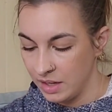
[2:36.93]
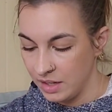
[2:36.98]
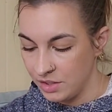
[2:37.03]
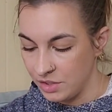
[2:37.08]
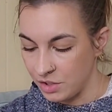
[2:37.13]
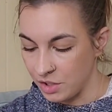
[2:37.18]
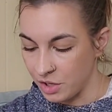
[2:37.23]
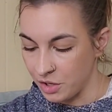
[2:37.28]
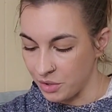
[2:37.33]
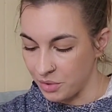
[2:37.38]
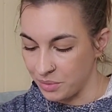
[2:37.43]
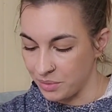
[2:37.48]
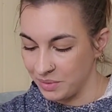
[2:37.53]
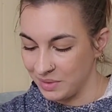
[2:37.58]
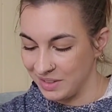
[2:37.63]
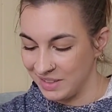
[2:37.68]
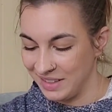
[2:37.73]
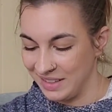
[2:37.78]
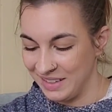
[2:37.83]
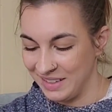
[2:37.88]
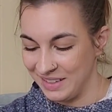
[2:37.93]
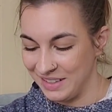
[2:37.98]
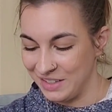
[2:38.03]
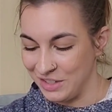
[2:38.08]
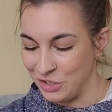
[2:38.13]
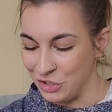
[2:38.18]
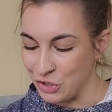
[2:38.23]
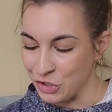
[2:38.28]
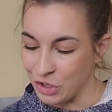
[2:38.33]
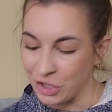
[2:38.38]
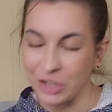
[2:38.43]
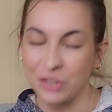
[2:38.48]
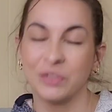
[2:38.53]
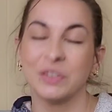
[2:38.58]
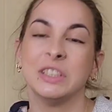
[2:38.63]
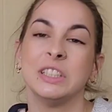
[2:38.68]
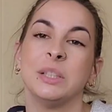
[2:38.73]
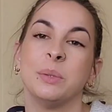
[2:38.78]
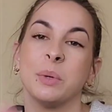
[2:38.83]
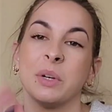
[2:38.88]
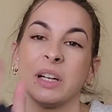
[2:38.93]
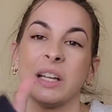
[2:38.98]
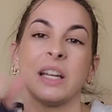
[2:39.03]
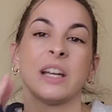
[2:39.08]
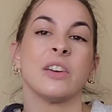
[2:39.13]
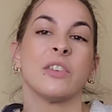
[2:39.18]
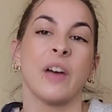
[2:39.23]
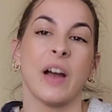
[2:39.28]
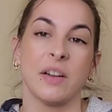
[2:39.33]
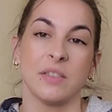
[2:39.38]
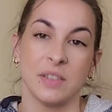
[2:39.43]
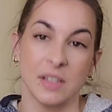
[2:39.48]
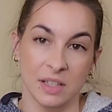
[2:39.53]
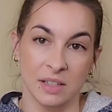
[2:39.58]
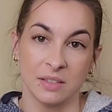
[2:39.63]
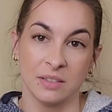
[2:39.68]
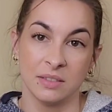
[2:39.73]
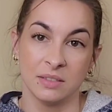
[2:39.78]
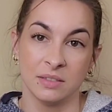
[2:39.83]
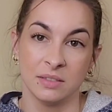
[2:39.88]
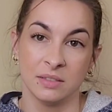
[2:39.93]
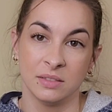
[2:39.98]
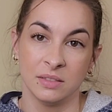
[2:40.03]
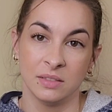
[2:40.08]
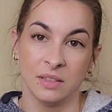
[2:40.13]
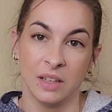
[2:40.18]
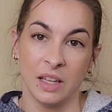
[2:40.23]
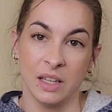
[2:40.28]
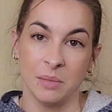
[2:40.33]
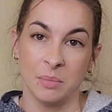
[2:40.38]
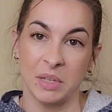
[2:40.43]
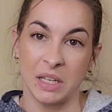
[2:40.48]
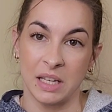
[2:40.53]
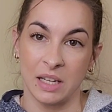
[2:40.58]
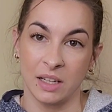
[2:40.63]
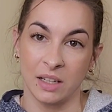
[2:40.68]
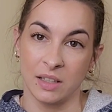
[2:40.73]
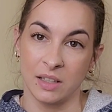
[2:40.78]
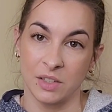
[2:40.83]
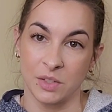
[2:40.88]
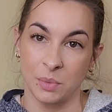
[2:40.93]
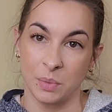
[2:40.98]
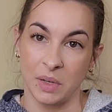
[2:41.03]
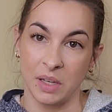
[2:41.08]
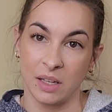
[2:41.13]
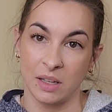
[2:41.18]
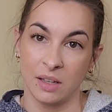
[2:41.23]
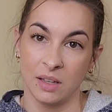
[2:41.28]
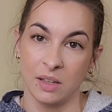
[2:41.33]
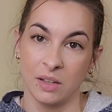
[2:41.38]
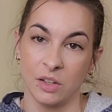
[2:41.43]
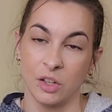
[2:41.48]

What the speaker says: So, you're going to really want to get grounded in the beginning of this week.